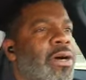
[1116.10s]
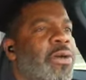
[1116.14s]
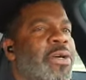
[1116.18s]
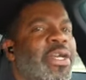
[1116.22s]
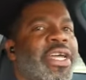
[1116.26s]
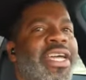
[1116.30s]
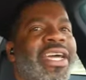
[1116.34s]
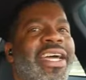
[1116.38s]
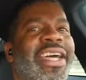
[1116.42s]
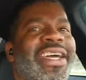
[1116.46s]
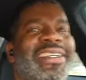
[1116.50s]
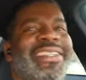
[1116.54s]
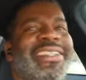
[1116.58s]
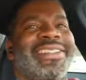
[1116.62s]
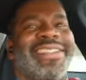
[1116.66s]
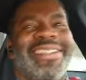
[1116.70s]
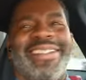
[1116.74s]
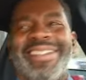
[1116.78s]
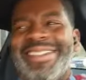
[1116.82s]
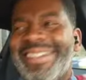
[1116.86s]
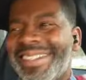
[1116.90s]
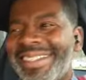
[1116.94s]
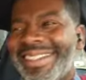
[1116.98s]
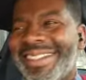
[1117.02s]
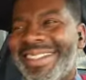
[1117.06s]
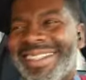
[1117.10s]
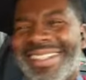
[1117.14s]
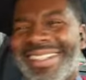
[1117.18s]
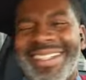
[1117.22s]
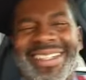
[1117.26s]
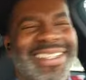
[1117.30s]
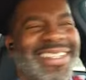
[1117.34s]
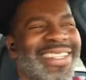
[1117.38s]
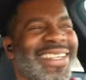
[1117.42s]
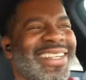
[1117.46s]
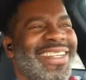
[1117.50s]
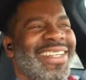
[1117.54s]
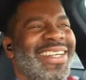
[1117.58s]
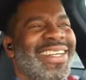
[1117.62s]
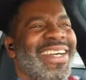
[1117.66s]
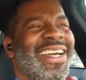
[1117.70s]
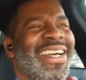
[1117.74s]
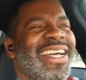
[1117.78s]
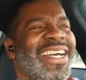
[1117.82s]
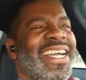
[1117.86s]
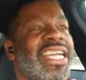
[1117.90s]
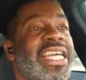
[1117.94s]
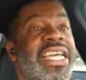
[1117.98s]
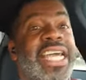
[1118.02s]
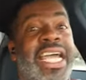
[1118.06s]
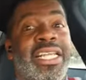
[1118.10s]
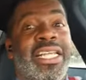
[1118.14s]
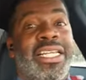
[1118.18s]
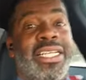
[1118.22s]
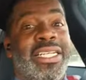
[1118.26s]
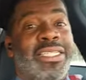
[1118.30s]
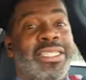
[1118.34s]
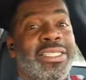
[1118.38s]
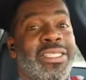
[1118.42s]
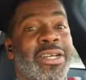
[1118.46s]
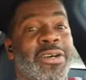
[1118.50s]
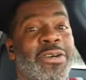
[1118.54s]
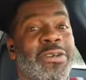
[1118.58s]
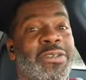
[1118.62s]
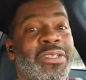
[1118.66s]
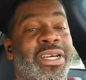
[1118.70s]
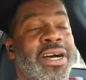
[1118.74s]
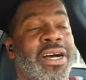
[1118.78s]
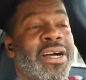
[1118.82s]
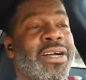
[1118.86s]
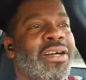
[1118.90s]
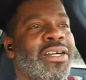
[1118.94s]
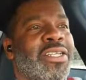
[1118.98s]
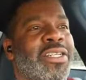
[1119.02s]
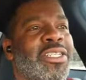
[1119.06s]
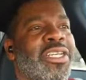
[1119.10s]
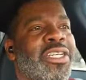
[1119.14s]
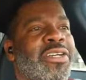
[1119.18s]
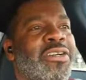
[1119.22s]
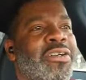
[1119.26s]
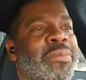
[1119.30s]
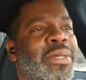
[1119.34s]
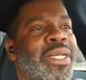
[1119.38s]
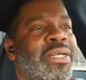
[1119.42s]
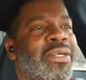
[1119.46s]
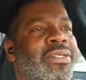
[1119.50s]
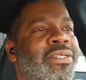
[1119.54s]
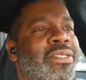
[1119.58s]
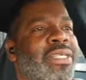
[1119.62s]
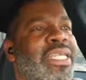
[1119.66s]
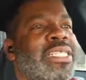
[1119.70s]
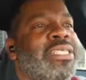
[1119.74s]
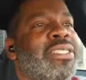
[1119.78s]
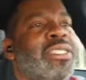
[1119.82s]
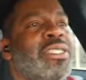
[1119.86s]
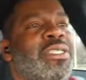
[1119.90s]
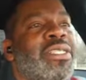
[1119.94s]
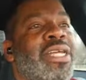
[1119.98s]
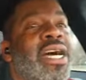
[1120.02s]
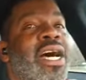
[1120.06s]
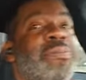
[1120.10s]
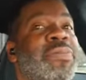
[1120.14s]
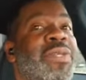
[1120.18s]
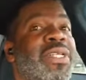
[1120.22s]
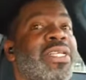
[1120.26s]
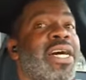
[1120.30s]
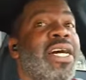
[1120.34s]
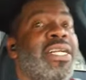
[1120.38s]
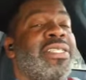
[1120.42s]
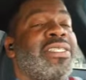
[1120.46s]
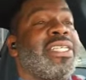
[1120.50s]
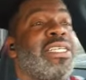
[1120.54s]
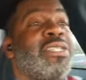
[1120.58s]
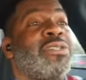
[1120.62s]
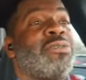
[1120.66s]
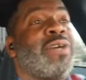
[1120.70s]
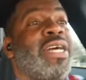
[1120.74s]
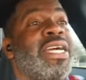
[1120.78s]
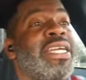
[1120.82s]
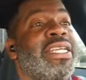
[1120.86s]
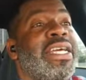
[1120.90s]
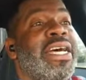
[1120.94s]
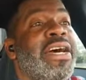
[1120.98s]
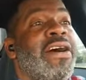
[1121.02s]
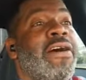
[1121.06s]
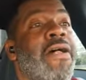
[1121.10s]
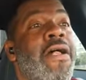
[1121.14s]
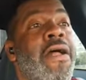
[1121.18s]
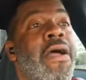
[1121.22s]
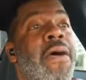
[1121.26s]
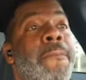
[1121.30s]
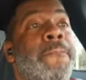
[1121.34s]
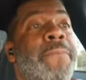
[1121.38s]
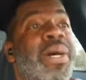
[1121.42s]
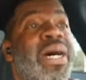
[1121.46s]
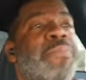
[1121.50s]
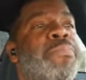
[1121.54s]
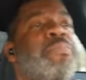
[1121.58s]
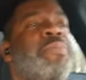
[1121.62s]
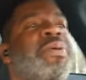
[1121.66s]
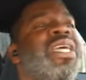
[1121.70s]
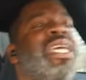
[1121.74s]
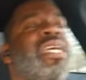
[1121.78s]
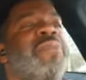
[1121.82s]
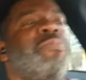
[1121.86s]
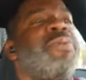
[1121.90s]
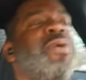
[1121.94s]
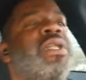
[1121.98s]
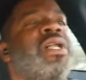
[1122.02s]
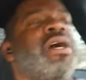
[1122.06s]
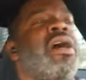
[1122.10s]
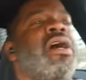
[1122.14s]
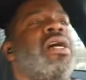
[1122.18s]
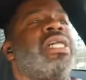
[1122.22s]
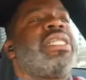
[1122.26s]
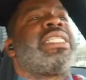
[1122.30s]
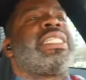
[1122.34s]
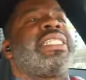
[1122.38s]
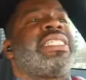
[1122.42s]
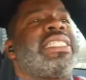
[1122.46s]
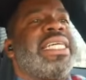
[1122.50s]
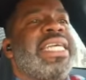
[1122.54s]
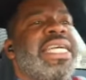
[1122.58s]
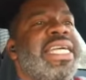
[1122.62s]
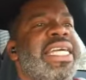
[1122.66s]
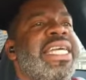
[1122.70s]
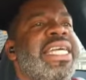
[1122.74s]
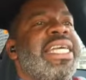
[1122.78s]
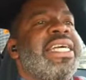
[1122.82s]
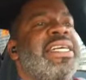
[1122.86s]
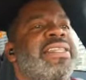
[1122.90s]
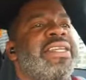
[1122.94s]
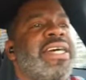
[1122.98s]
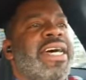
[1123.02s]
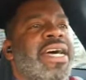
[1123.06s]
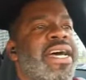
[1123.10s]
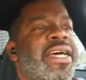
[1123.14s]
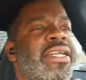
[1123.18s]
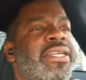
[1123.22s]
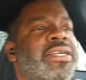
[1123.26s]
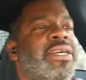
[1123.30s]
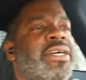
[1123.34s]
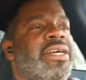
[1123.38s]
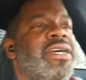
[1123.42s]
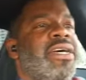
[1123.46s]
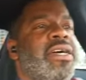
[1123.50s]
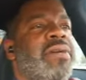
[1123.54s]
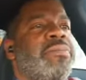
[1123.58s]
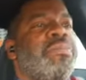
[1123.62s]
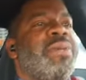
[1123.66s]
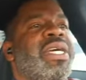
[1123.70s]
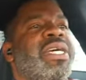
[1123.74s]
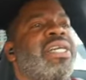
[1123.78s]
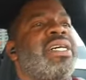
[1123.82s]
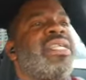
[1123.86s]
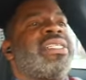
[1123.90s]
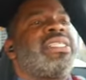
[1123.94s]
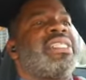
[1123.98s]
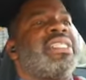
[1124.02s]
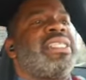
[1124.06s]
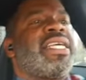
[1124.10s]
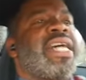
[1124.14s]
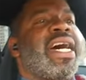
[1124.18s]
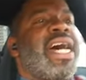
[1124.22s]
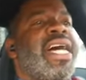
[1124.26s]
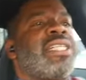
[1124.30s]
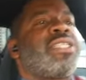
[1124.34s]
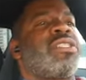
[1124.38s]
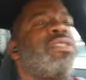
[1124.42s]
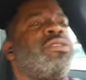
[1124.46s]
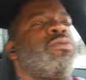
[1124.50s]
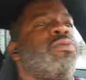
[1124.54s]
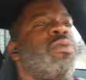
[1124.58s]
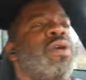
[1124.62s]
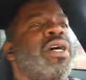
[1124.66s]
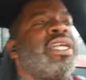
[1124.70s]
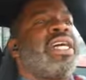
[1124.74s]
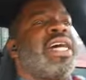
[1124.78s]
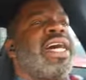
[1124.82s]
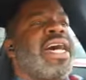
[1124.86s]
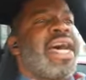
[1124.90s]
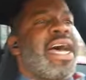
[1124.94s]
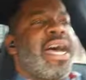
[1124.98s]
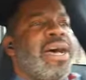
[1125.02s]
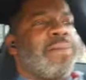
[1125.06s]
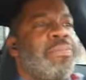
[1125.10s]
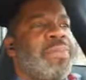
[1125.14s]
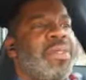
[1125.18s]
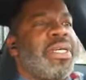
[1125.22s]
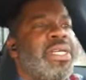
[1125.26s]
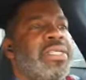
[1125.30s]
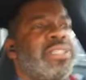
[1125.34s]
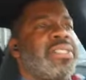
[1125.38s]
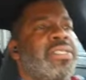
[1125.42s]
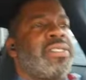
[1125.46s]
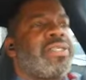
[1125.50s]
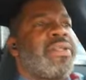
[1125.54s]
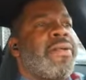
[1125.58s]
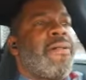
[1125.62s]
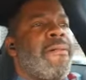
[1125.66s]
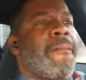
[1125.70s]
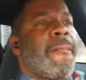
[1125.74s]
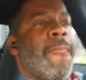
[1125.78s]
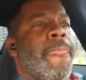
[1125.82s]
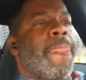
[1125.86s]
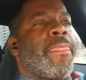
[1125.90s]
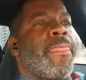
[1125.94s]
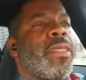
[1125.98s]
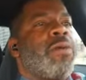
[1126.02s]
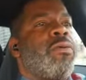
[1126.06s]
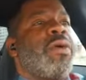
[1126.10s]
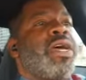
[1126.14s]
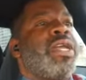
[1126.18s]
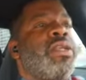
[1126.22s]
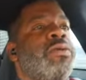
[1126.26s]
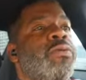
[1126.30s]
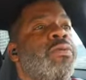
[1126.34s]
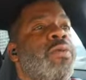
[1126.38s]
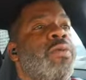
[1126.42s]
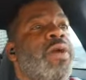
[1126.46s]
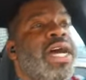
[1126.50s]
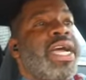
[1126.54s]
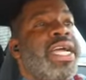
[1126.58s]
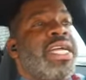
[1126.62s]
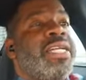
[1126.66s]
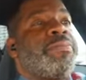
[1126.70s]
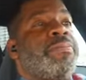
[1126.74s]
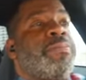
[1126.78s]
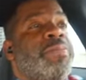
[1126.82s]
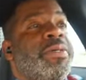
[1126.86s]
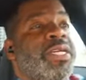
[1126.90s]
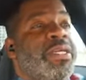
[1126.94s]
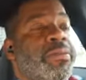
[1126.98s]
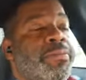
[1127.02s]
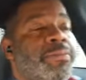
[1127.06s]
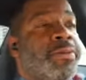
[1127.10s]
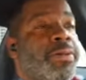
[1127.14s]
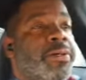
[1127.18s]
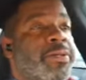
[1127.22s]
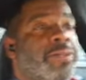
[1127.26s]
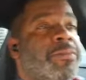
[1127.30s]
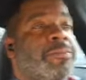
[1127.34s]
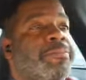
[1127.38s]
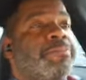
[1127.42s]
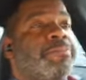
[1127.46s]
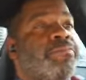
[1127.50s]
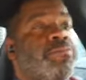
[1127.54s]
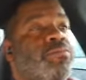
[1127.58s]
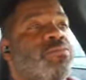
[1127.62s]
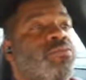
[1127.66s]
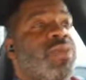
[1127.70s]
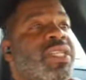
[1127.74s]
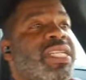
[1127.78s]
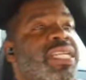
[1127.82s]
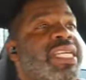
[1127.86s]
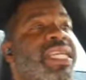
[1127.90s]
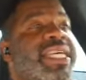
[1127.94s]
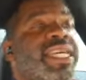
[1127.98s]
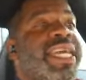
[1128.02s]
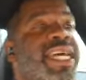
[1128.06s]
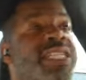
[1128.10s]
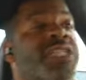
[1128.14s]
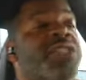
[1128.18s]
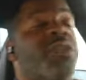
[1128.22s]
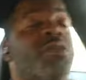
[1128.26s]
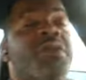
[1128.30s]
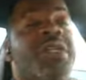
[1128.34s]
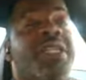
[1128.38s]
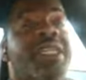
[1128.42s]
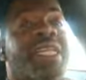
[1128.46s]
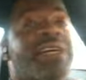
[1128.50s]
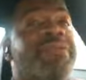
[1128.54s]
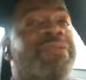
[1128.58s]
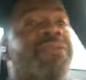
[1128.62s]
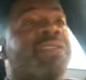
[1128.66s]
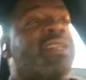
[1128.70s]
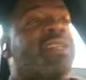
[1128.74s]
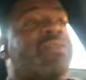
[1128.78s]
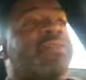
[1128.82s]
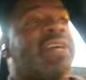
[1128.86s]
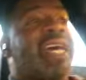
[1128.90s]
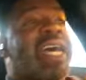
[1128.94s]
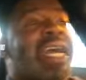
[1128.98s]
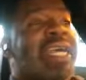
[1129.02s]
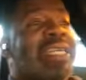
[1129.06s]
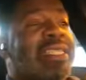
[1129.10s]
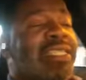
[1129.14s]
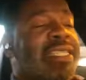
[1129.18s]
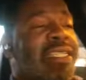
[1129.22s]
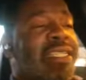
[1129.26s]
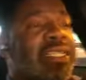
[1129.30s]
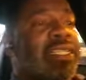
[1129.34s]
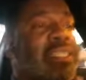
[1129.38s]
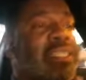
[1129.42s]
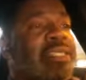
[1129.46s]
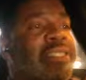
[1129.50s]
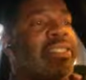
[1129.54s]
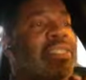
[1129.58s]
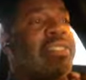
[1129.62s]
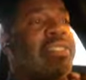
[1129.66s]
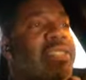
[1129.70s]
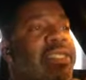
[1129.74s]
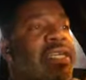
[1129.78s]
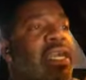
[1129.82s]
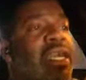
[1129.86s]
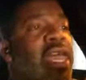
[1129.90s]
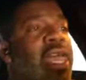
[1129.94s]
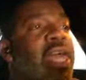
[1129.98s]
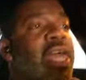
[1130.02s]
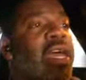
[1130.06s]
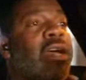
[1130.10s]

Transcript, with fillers: Okay. Caitlin is no dog on Cheryl Mill. Let's just stop the nonsense right now. But people are saying that because that's what happens when white people get to a level of excellence.